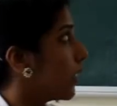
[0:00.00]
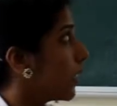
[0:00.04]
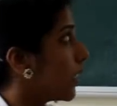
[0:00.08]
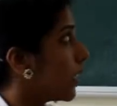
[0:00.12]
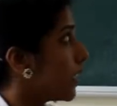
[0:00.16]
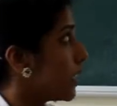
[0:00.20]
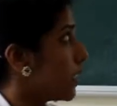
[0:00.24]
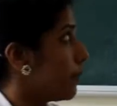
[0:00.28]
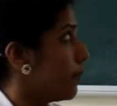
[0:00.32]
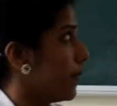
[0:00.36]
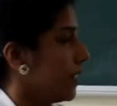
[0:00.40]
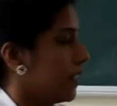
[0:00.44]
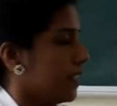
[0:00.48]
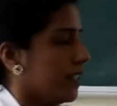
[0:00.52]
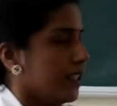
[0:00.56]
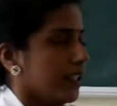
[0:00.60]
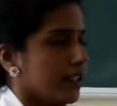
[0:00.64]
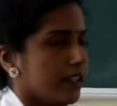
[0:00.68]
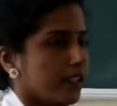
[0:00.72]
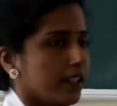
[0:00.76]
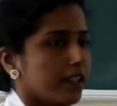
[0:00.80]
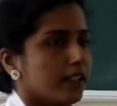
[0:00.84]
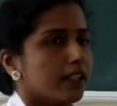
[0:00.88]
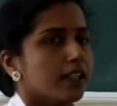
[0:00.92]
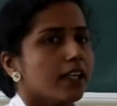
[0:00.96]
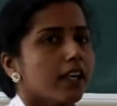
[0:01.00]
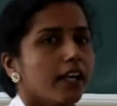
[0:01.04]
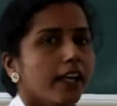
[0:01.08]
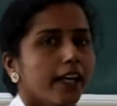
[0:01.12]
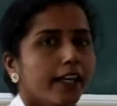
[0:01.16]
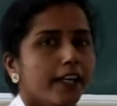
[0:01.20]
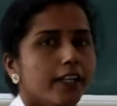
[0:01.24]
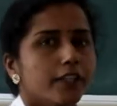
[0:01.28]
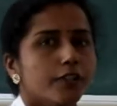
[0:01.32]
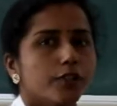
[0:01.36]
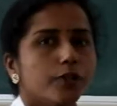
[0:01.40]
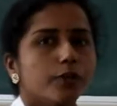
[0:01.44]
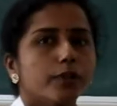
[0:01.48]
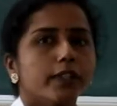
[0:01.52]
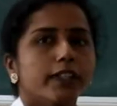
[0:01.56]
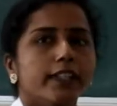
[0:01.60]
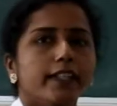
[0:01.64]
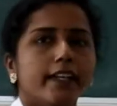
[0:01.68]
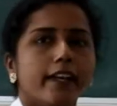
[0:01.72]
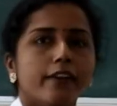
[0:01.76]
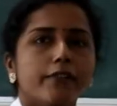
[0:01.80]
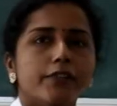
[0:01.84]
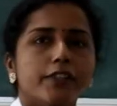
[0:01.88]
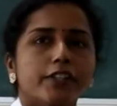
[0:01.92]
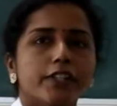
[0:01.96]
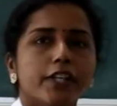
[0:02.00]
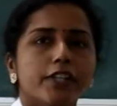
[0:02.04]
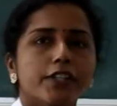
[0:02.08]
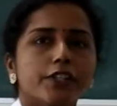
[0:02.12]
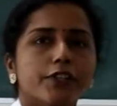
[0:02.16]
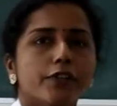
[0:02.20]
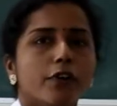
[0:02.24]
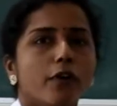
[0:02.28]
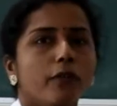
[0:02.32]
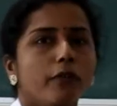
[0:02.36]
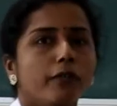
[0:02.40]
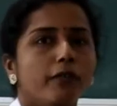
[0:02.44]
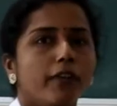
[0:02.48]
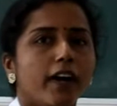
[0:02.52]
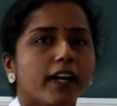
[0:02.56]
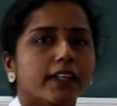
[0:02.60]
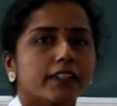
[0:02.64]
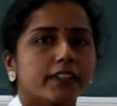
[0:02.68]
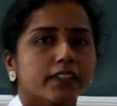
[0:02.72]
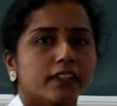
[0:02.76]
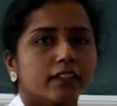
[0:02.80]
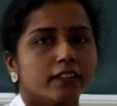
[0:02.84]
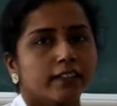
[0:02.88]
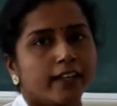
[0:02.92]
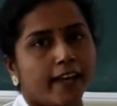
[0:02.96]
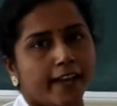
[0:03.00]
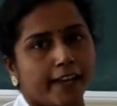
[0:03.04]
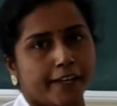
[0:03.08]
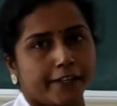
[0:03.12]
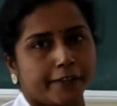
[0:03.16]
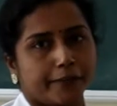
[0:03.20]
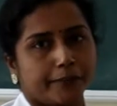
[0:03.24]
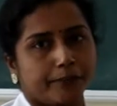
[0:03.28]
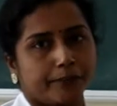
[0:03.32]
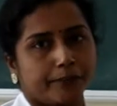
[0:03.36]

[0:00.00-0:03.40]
Christmas disease, it's due to the deficiency of factor 9.